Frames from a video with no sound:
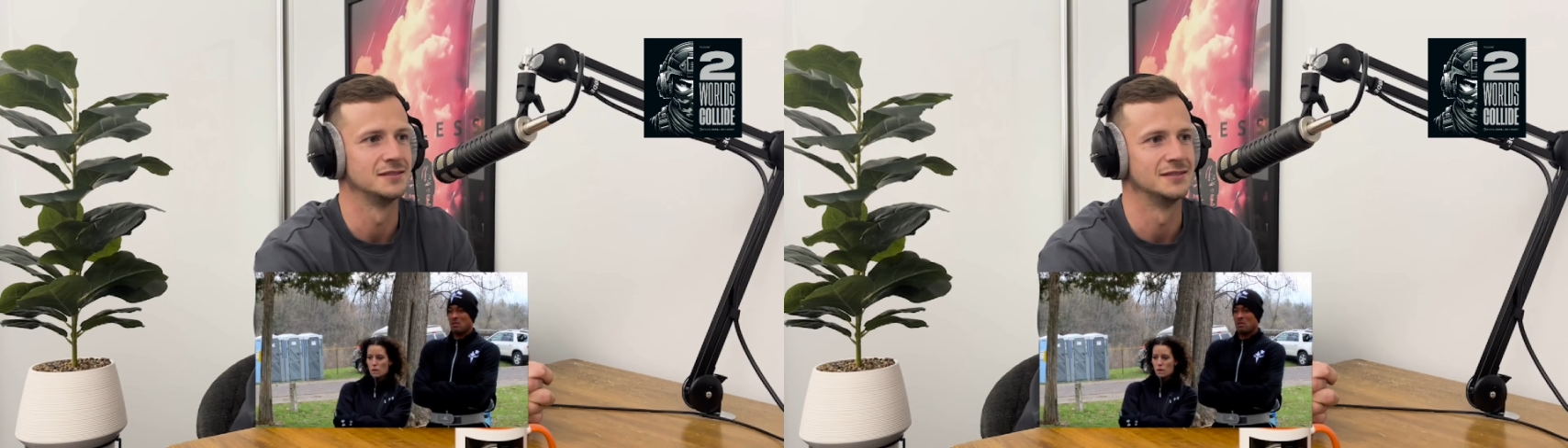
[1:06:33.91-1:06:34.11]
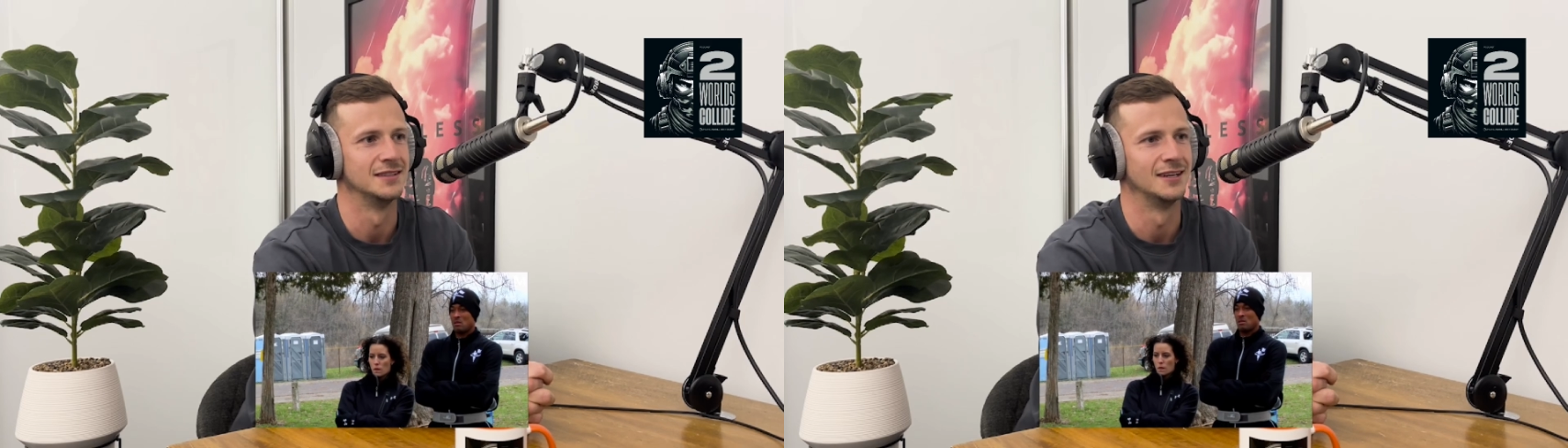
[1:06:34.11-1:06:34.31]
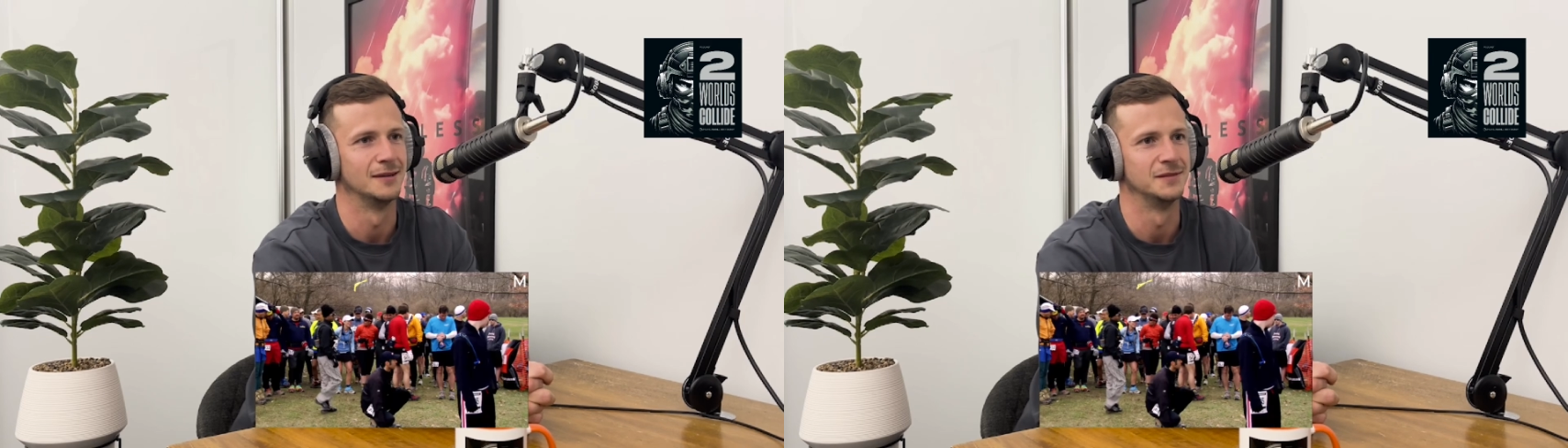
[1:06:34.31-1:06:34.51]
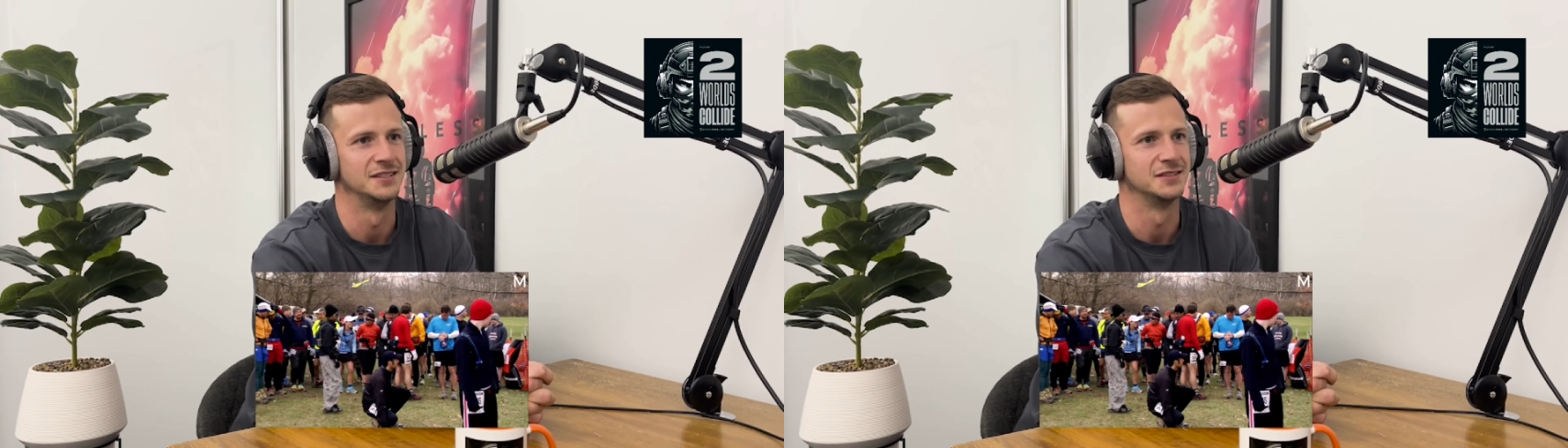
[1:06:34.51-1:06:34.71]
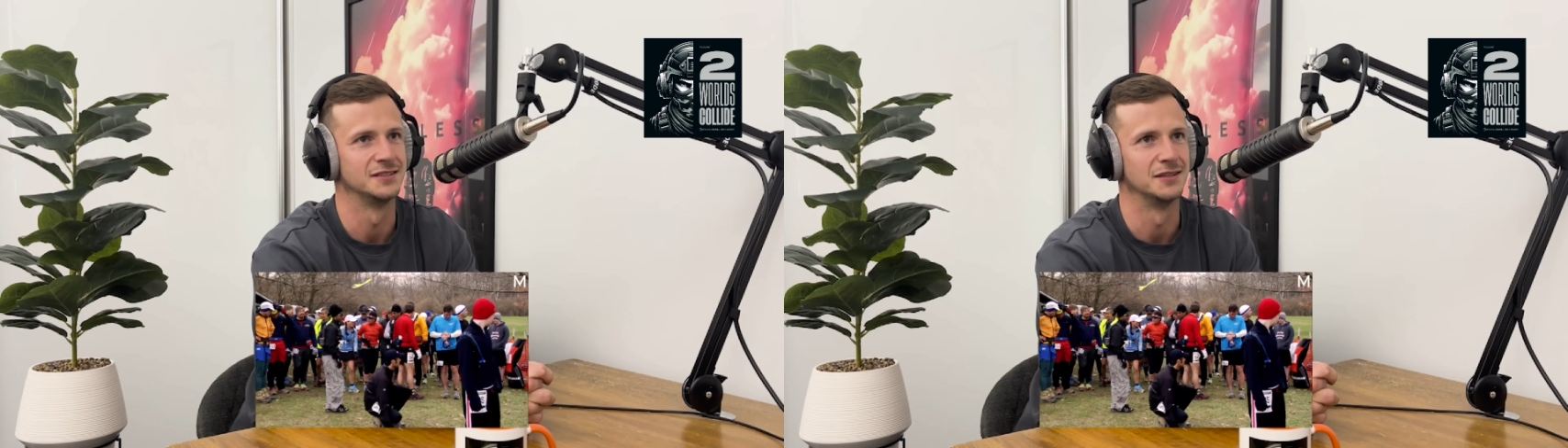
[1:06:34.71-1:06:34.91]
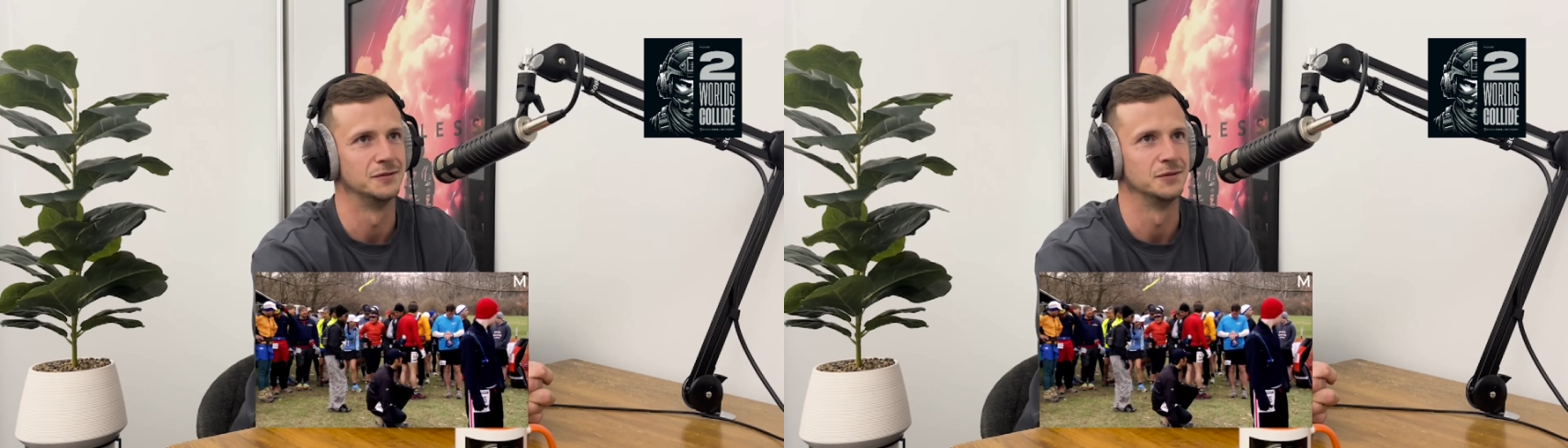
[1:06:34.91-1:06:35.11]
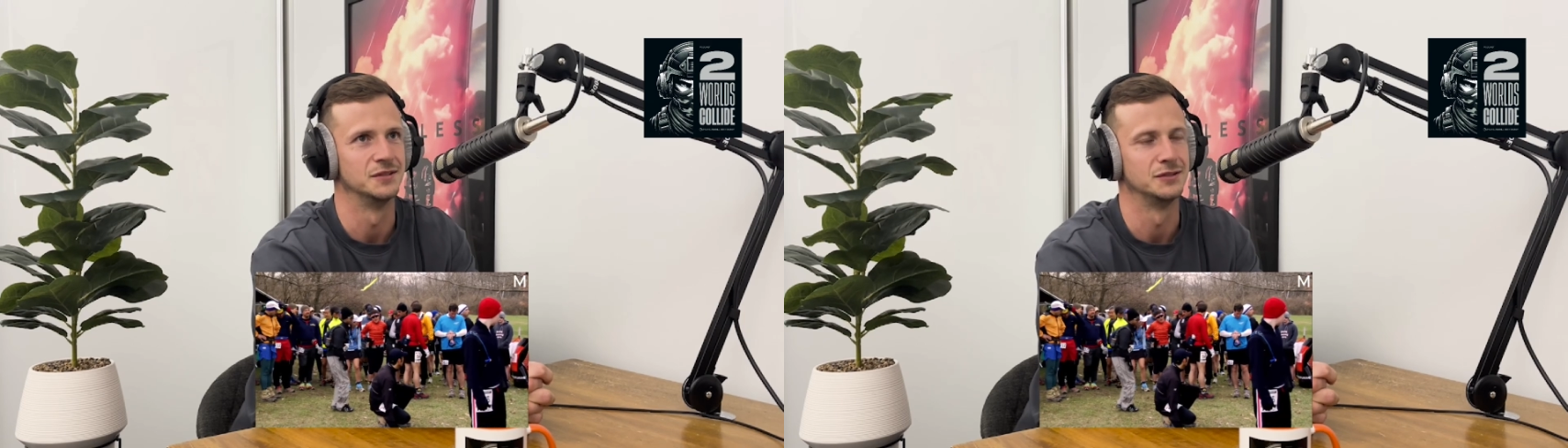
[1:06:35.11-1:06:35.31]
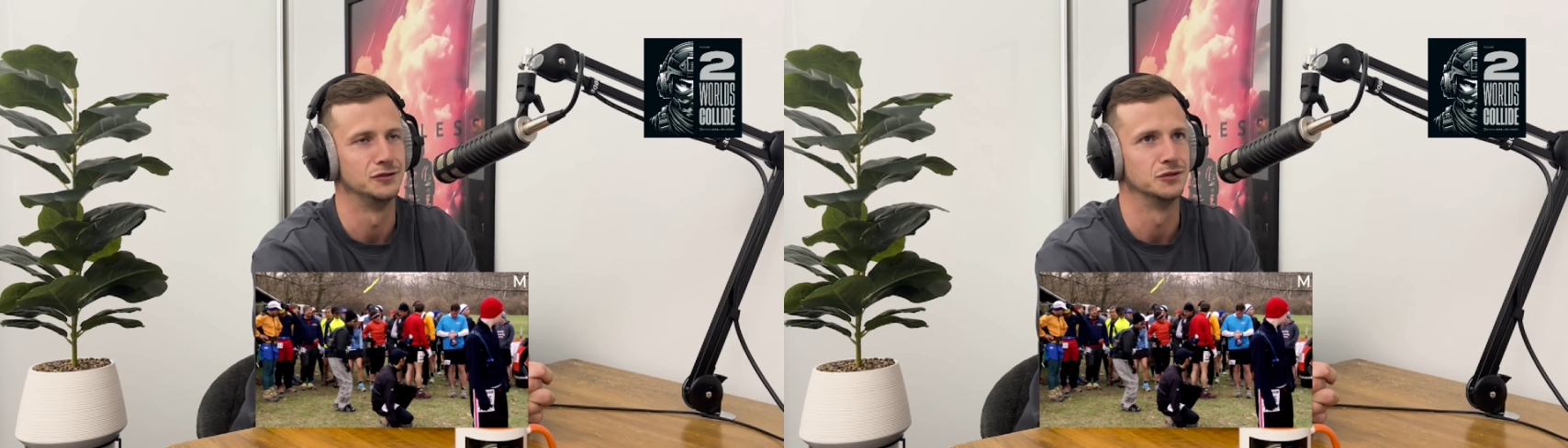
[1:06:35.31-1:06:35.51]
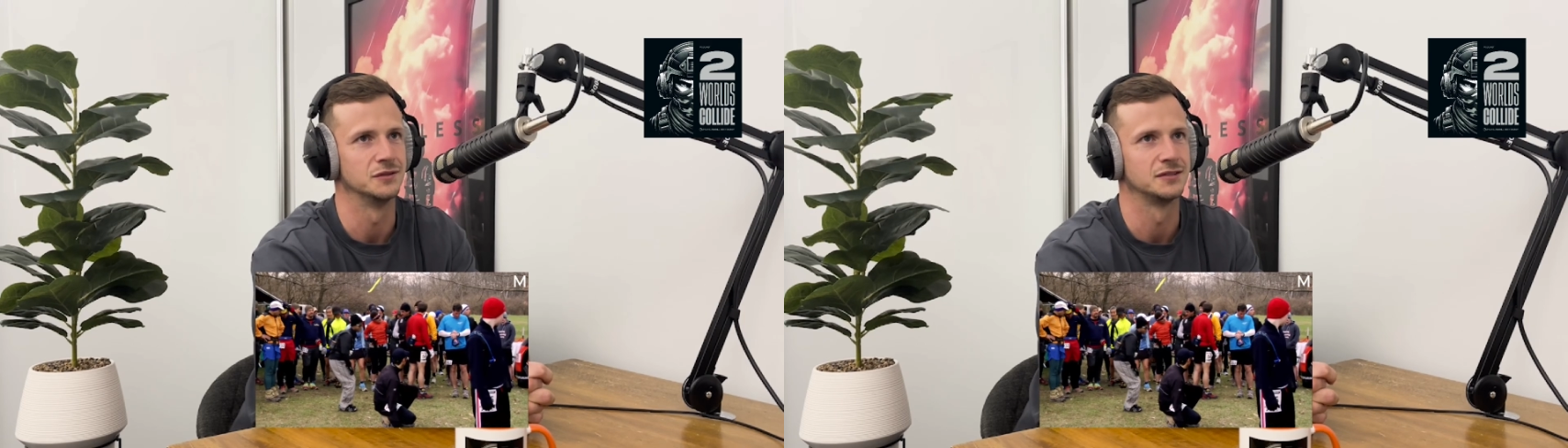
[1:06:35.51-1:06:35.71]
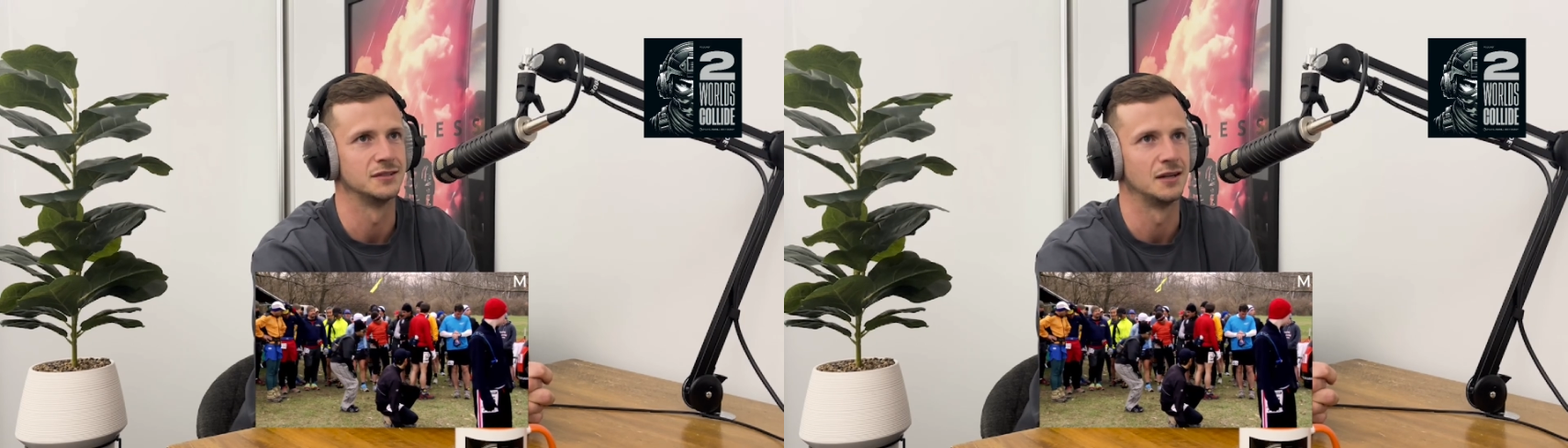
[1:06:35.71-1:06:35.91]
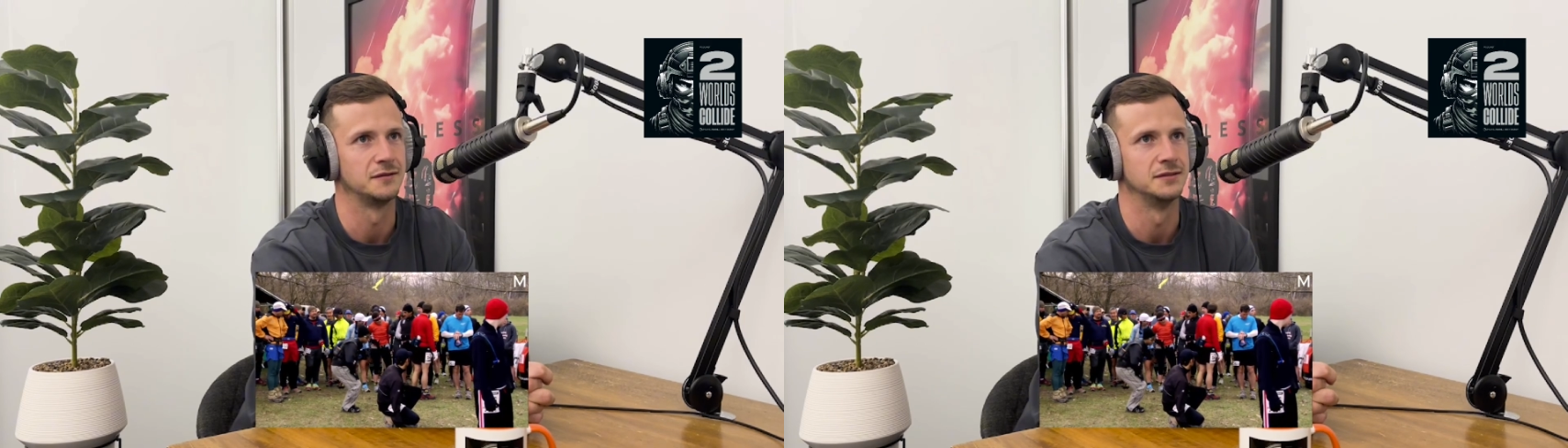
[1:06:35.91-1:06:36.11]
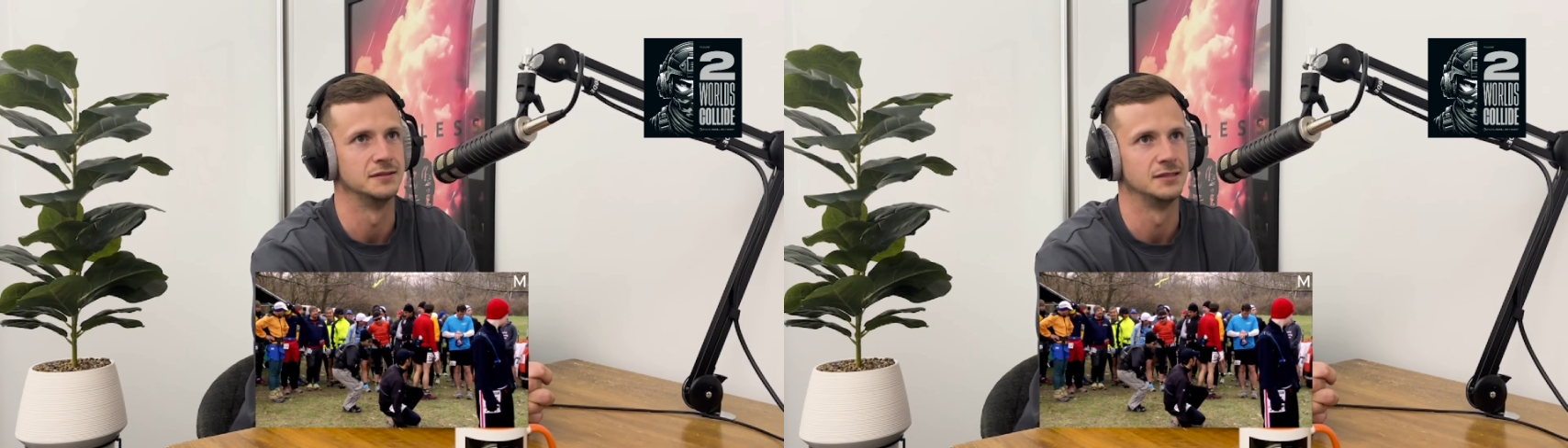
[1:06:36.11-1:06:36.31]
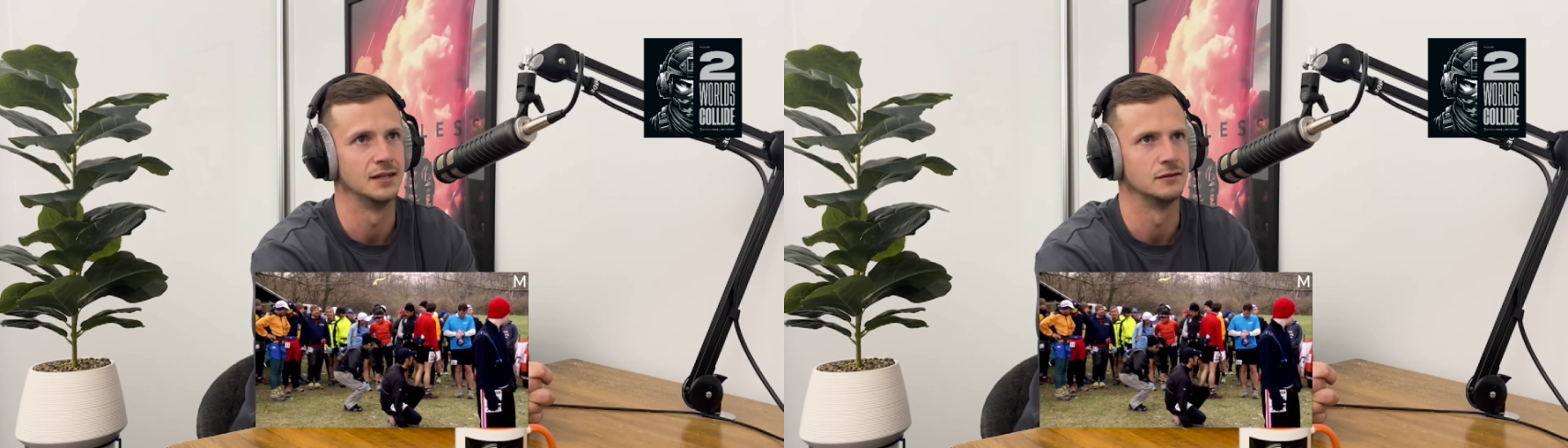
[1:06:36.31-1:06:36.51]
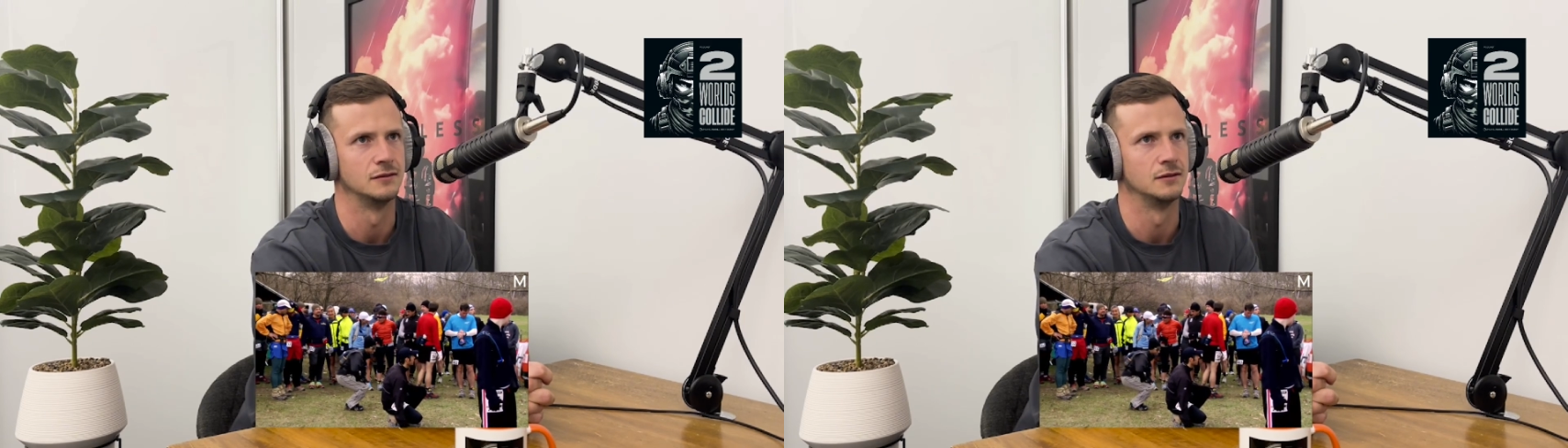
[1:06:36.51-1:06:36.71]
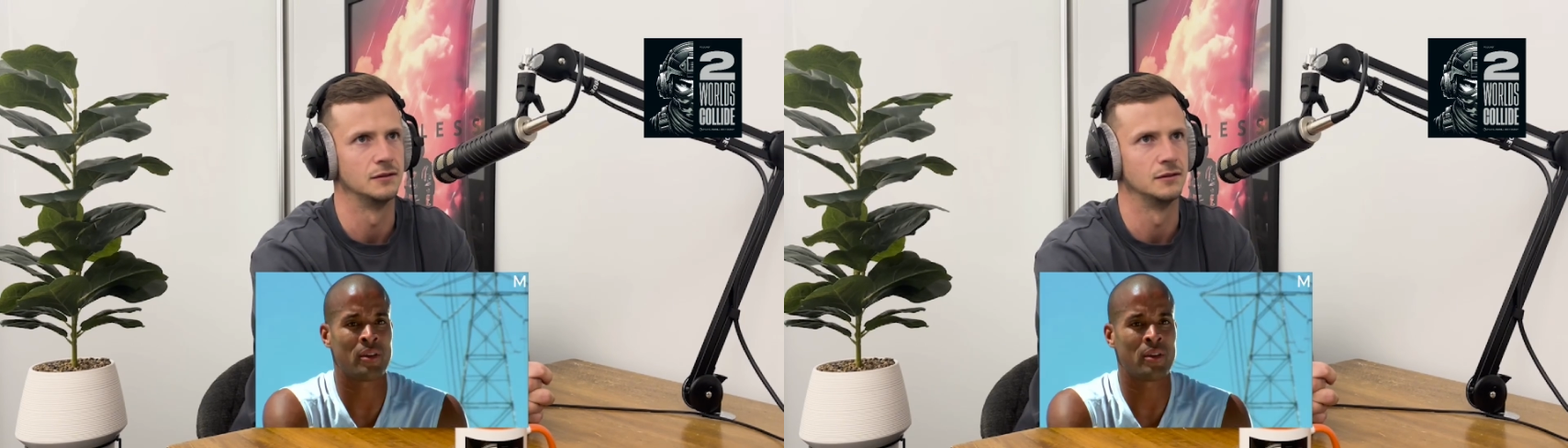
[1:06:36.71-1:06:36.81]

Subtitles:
and then you start doing all this endurance stuff. And yeah, a